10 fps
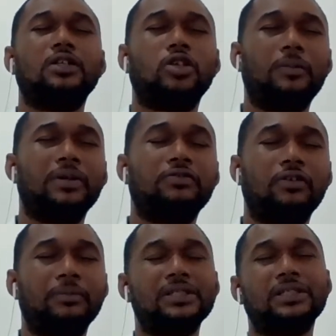some
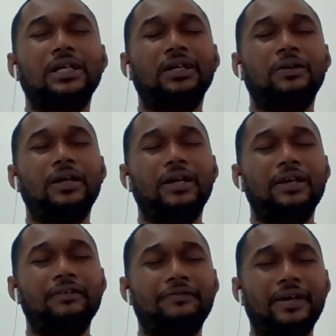information
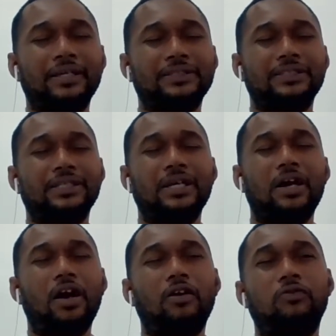effects
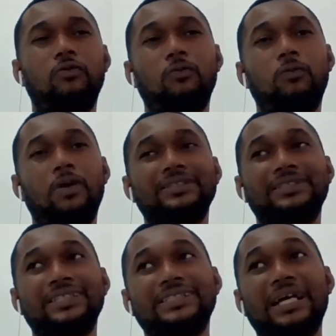of
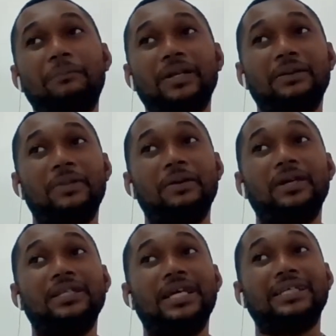what is happening,
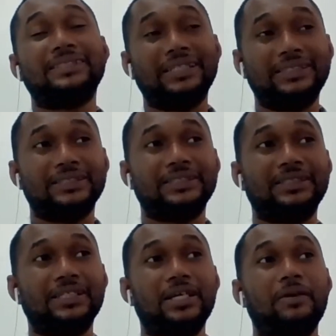maybe in their settings.
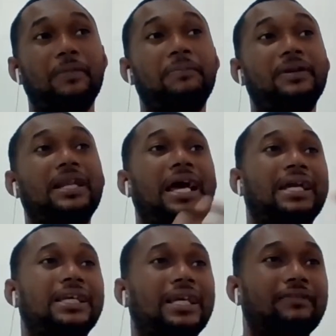Maybe like
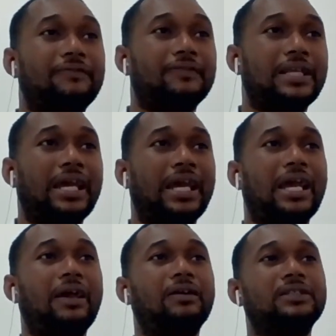if
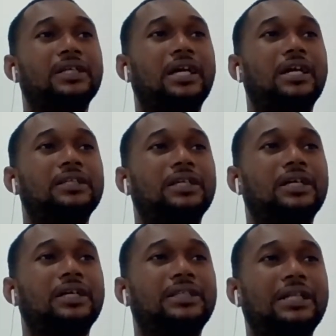they in
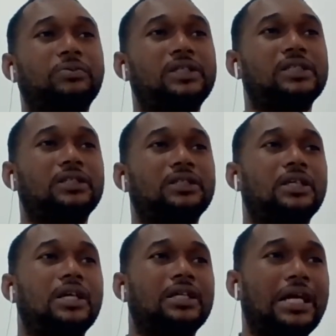that region,
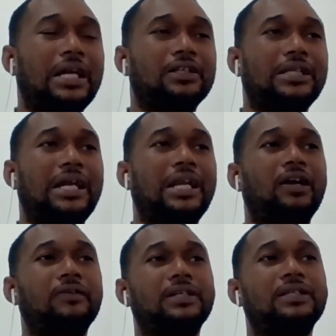they are not
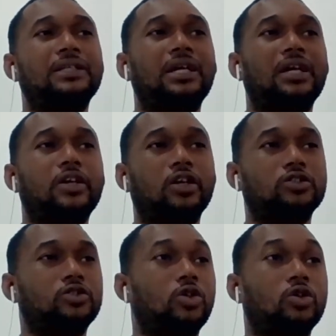allowing
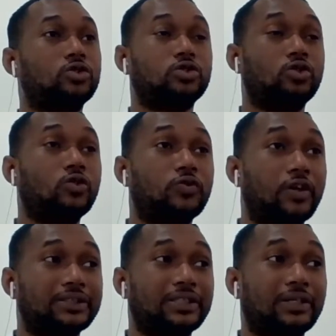girls to to school,
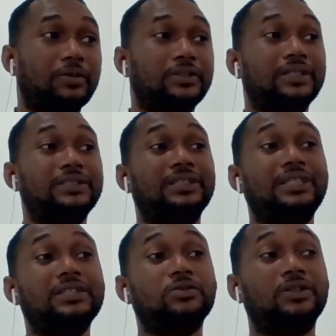for example. There's a
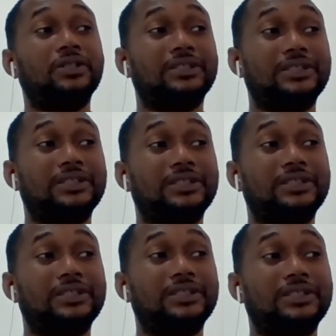need to understand
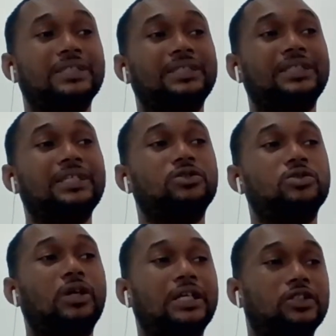that. There's a need
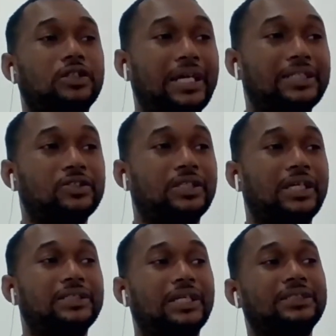to actually
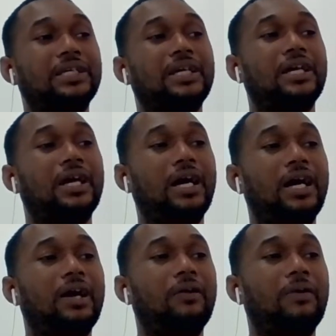educate them.
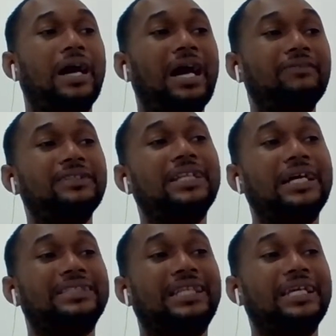Having
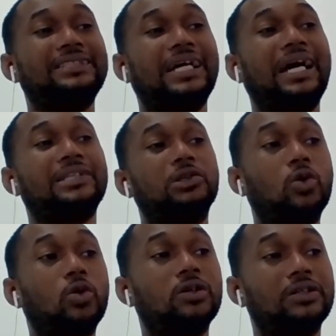that data at
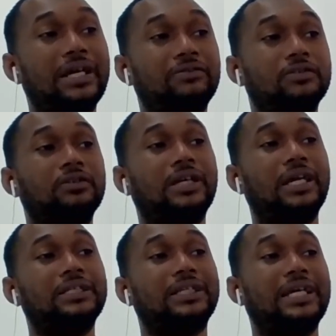local level
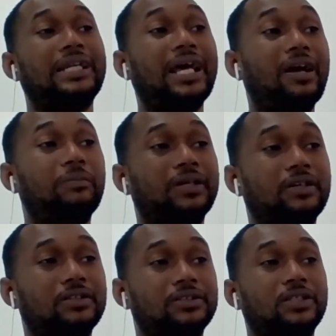can help,
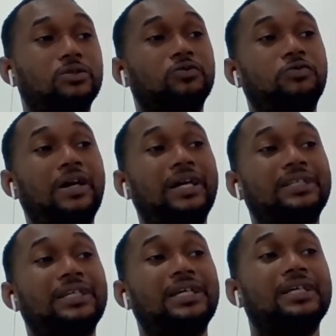because they could find
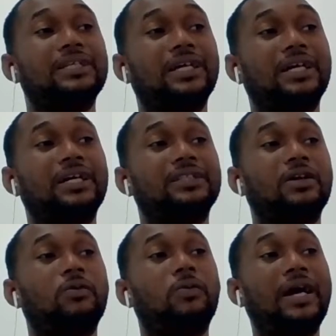
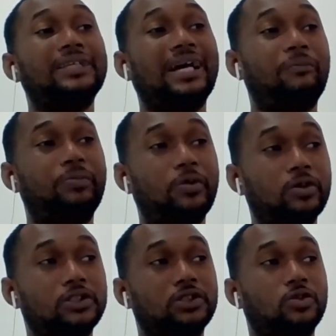the right
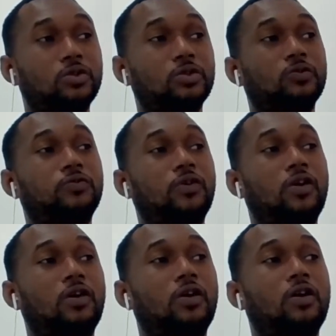approach
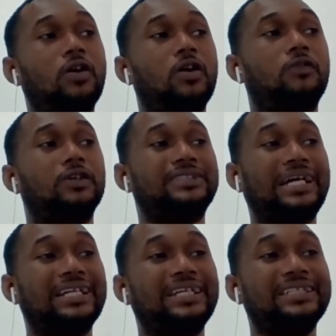for
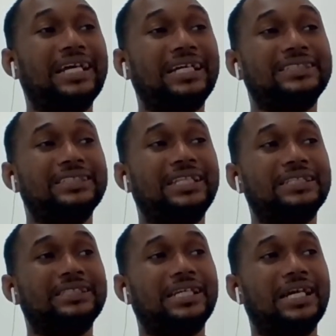tackling
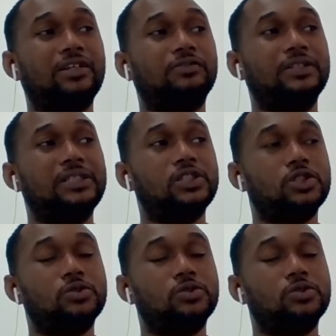that kind of issue.